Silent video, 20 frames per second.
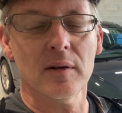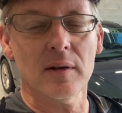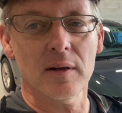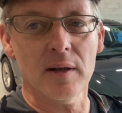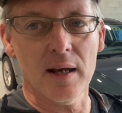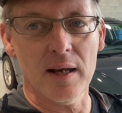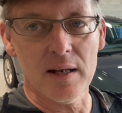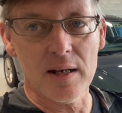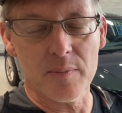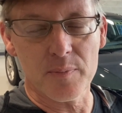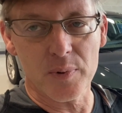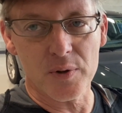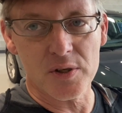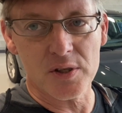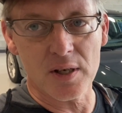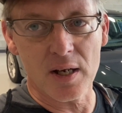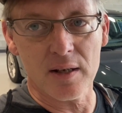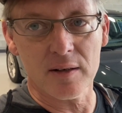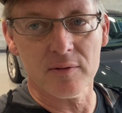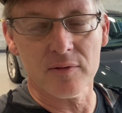
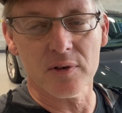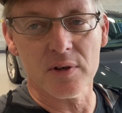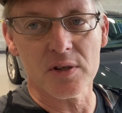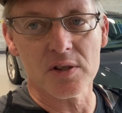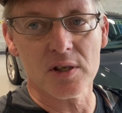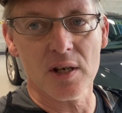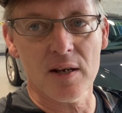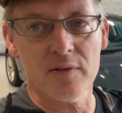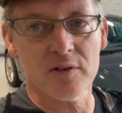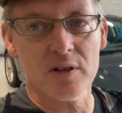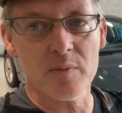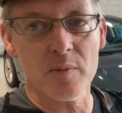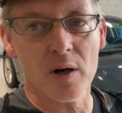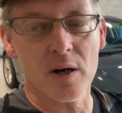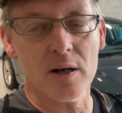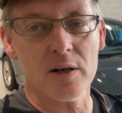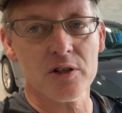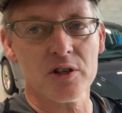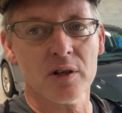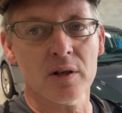80% for a safety
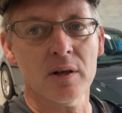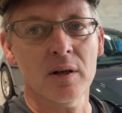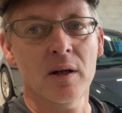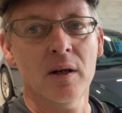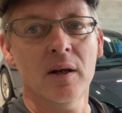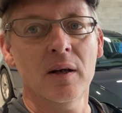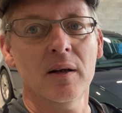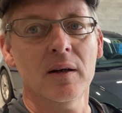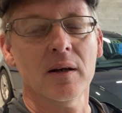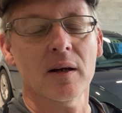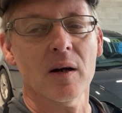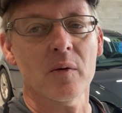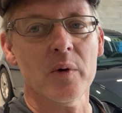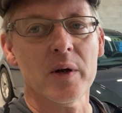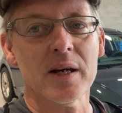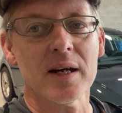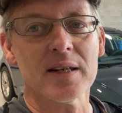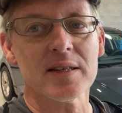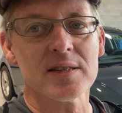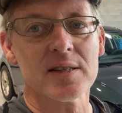margin, and we
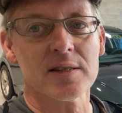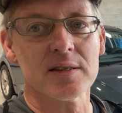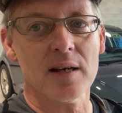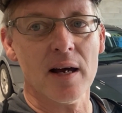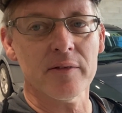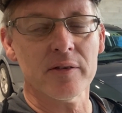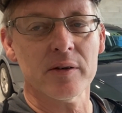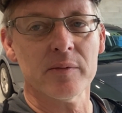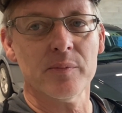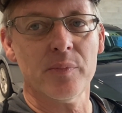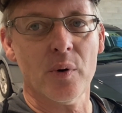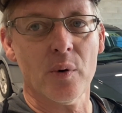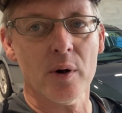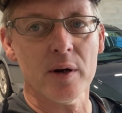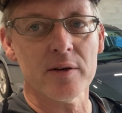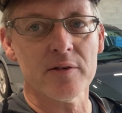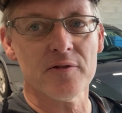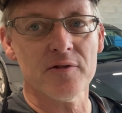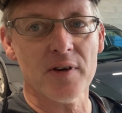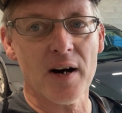get
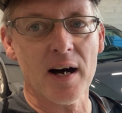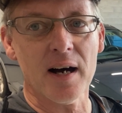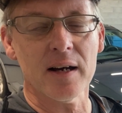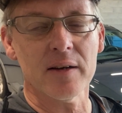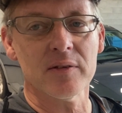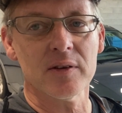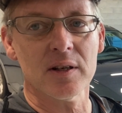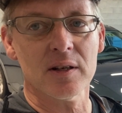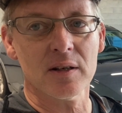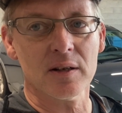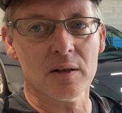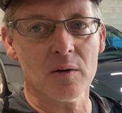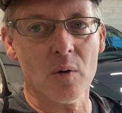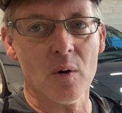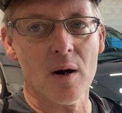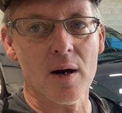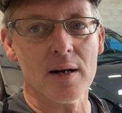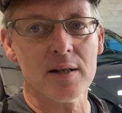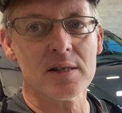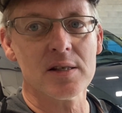7.5
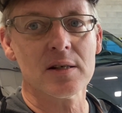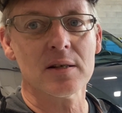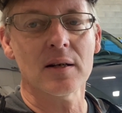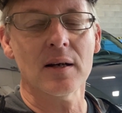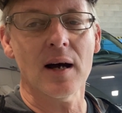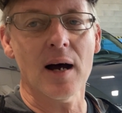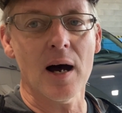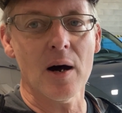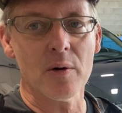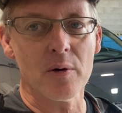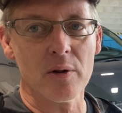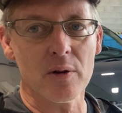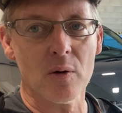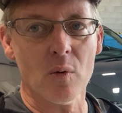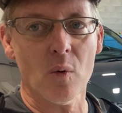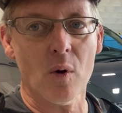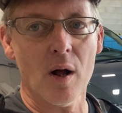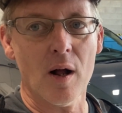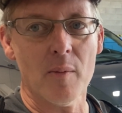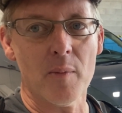kilowatts out of the
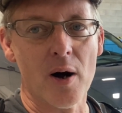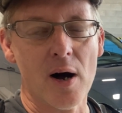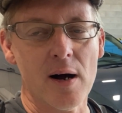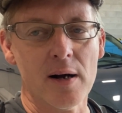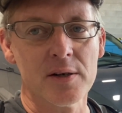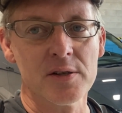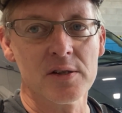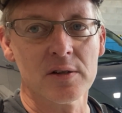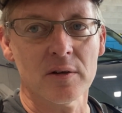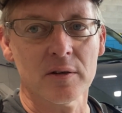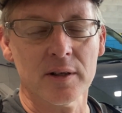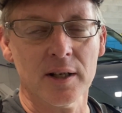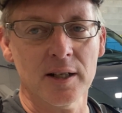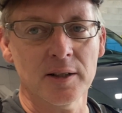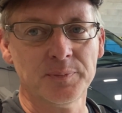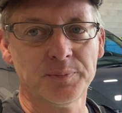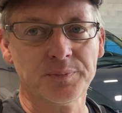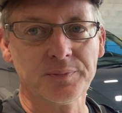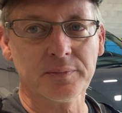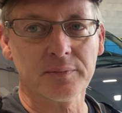wall box, okay?
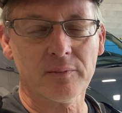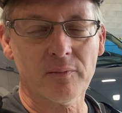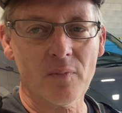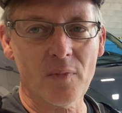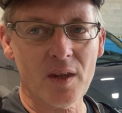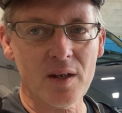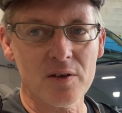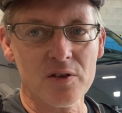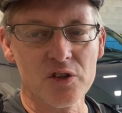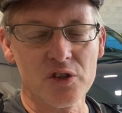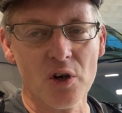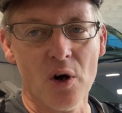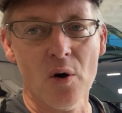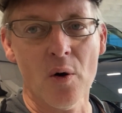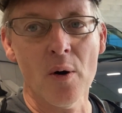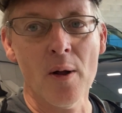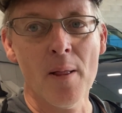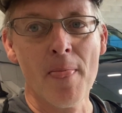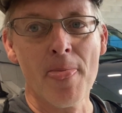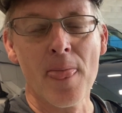
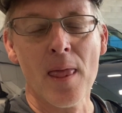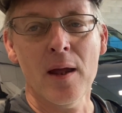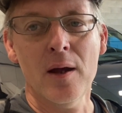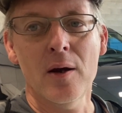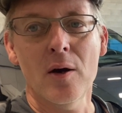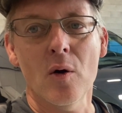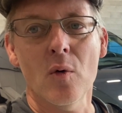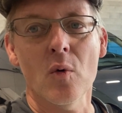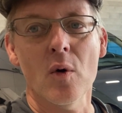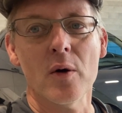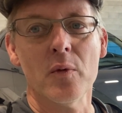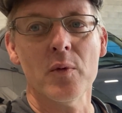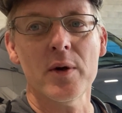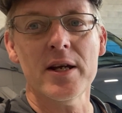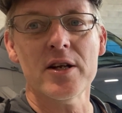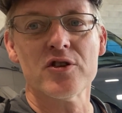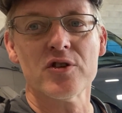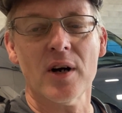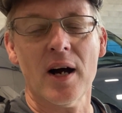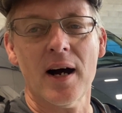So when we
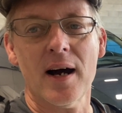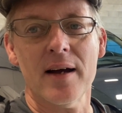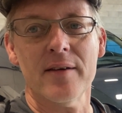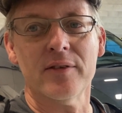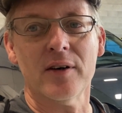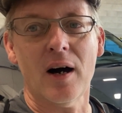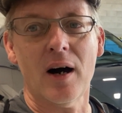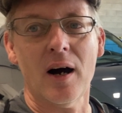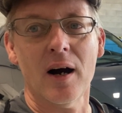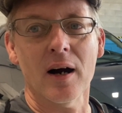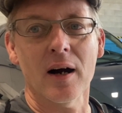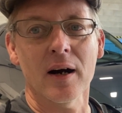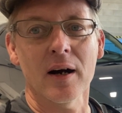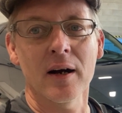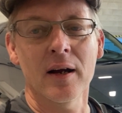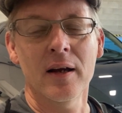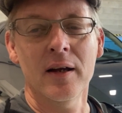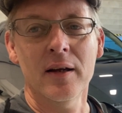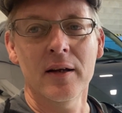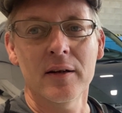drive our
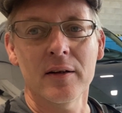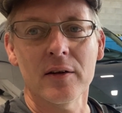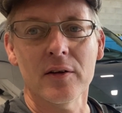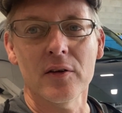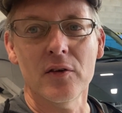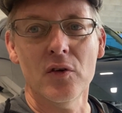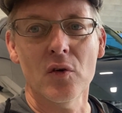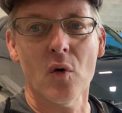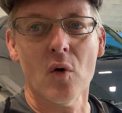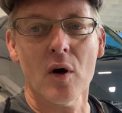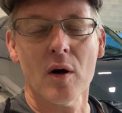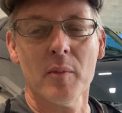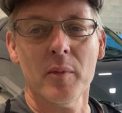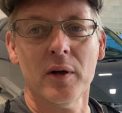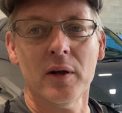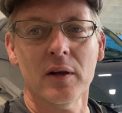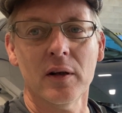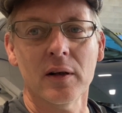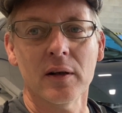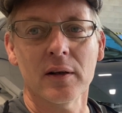
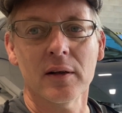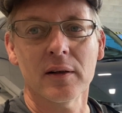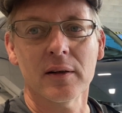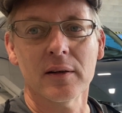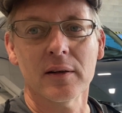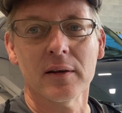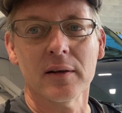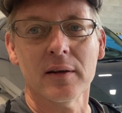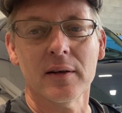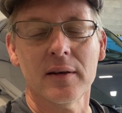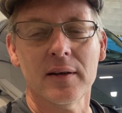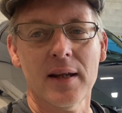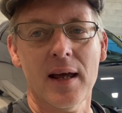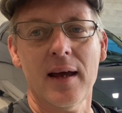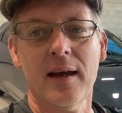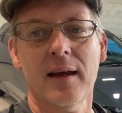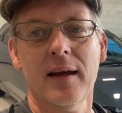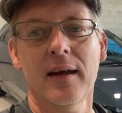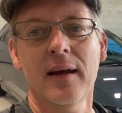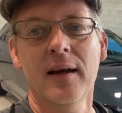normal
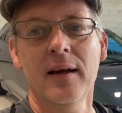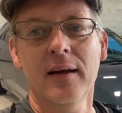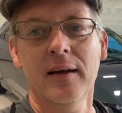day